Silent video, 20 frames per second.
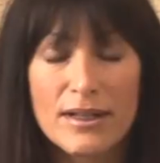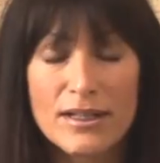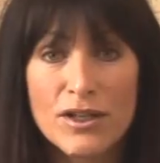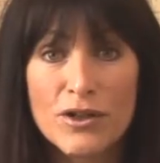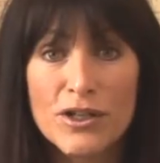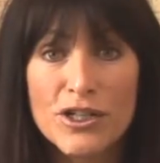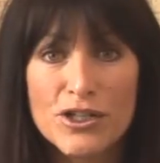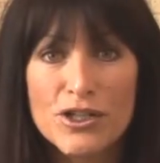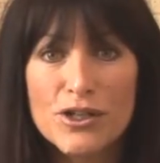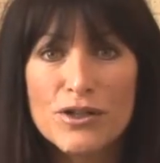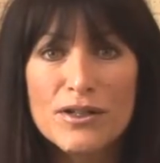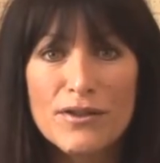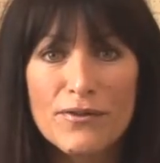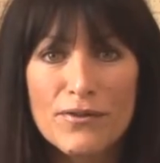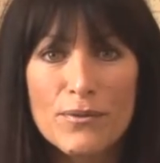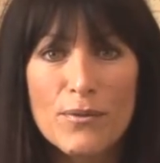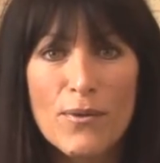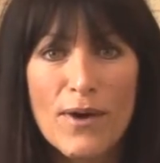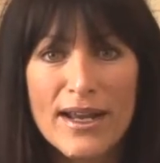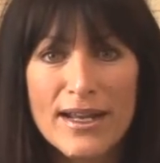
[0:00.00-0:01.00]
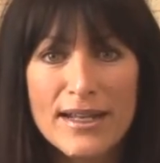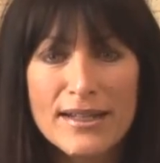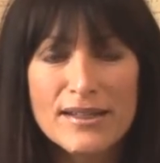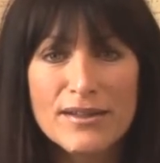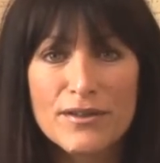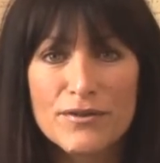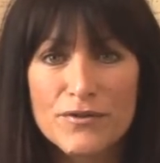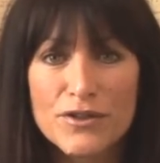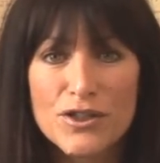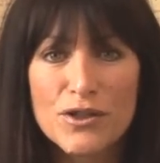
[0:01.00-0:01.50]
There's only two different
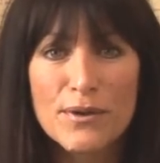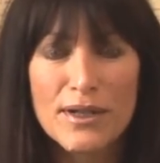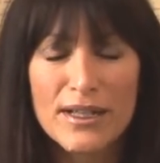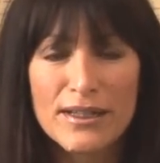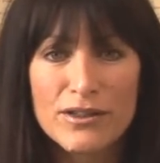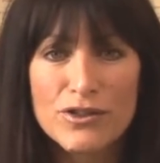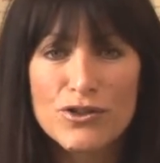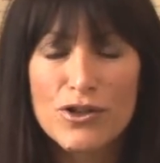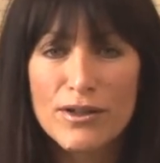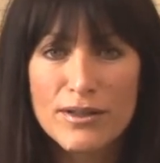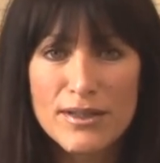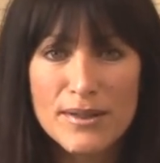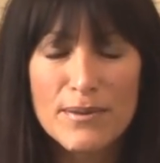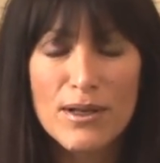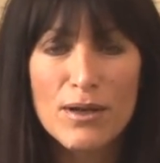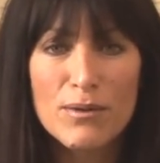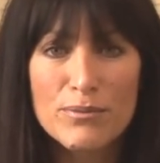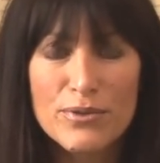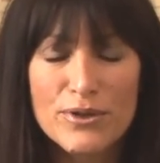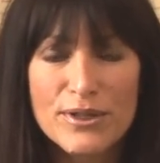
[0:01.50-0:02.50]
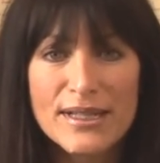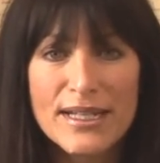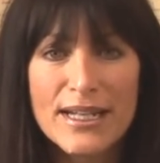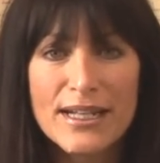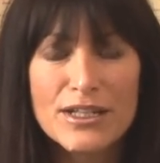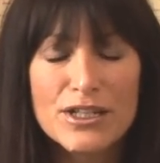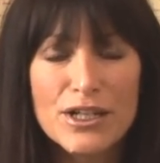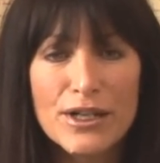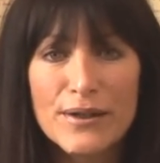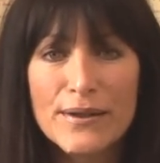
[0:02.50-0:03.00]
ways of doing the transplant
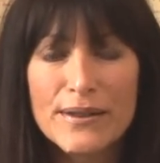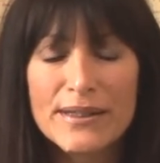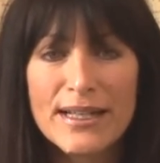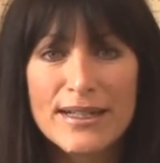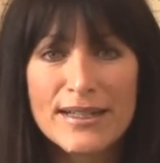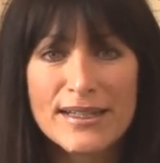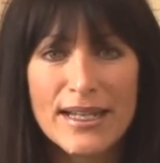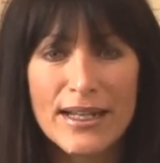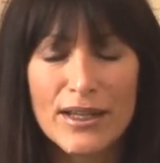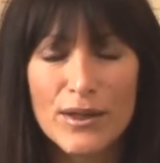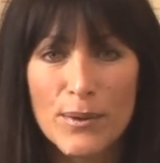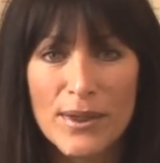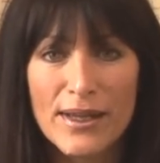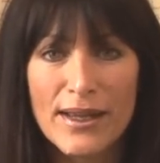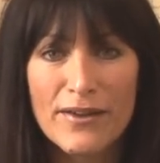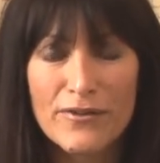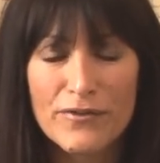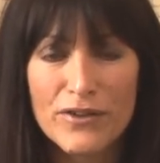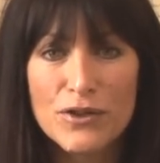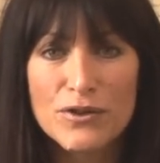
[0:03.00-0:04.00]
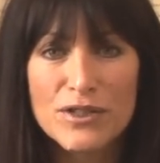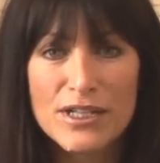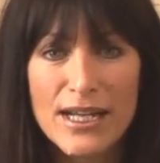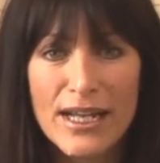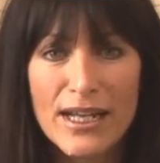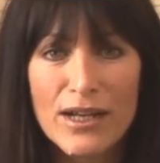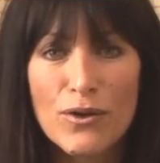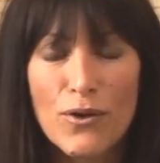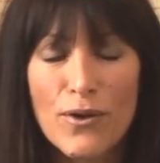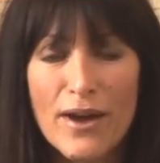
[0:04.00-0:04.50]
procedure, and that's either with
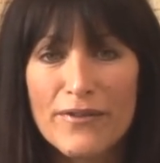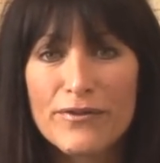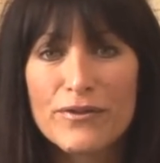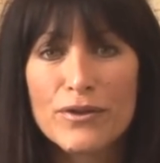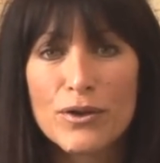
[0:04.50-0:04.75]
FUT or